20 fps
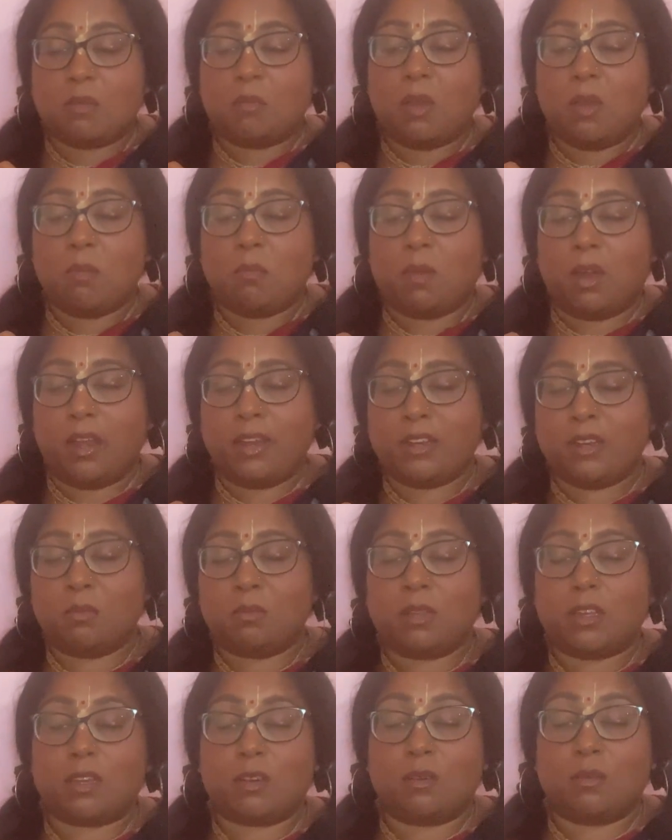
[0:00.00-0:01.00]
In my mind,
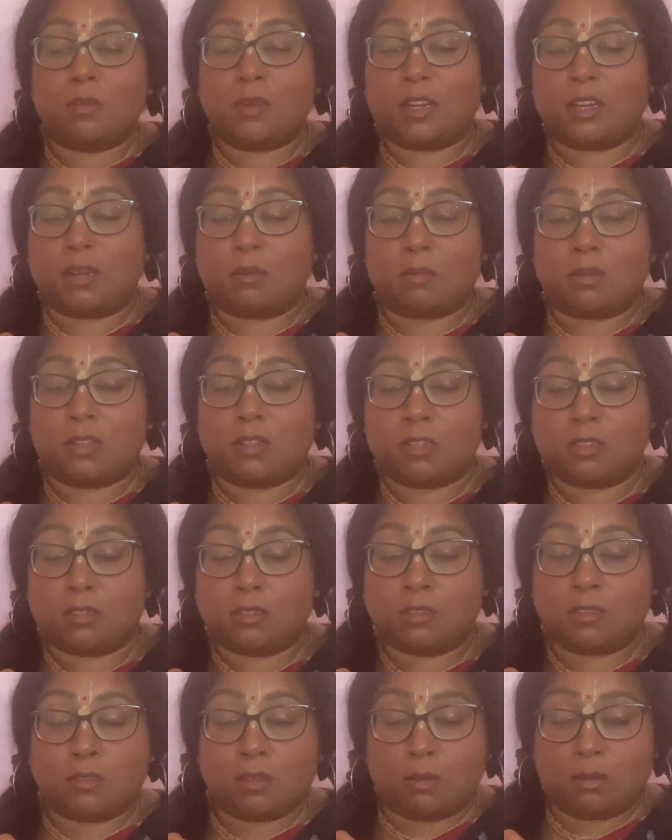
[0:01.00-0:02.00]
I'm like, oh my god, I'm gonna look
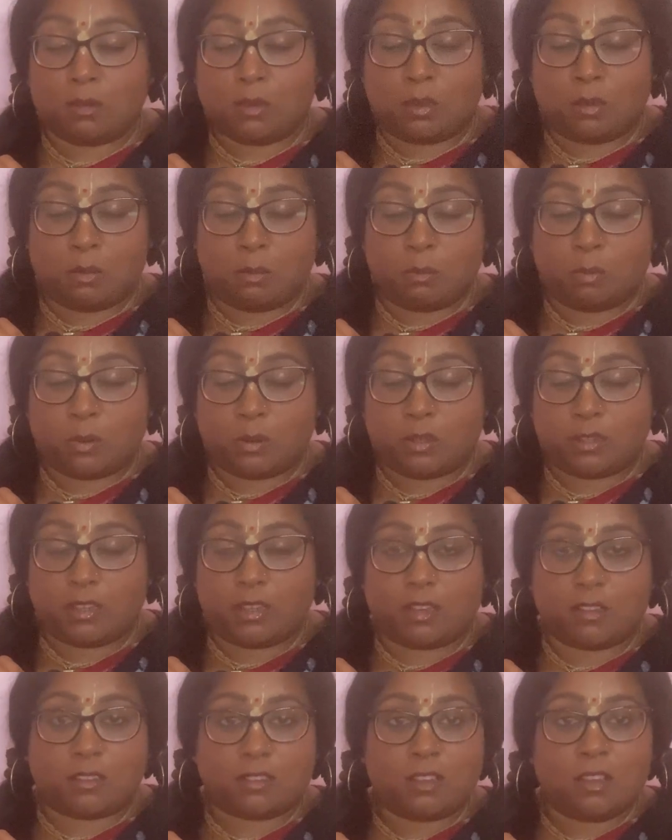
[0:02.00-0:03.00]
so cute in
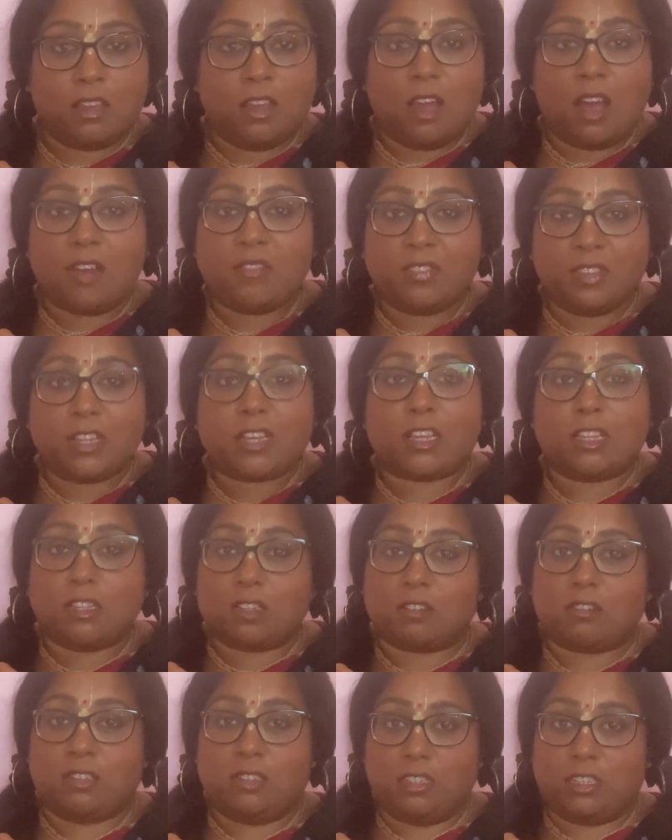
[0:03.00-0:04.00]
ponytails. I feel like I
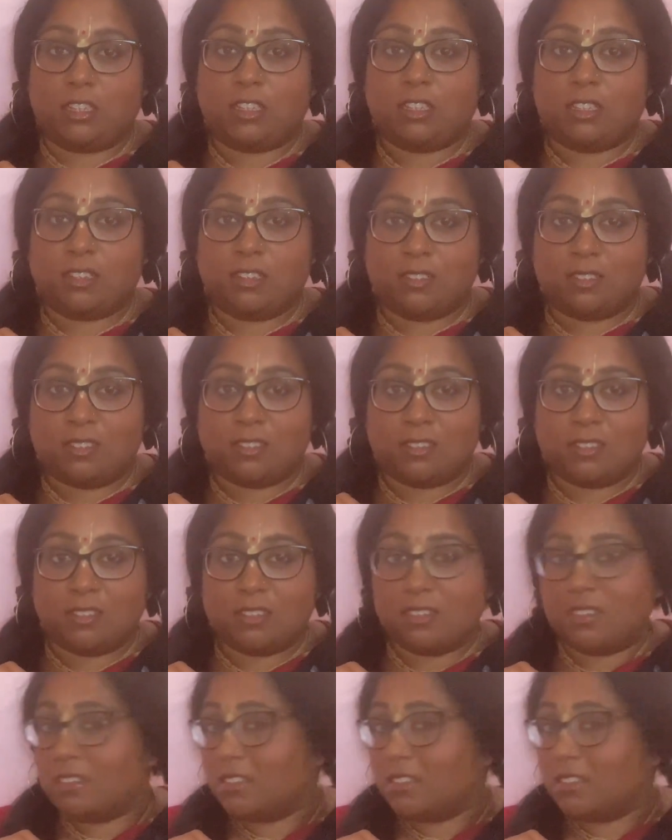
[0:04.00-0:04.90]
look ridiculous.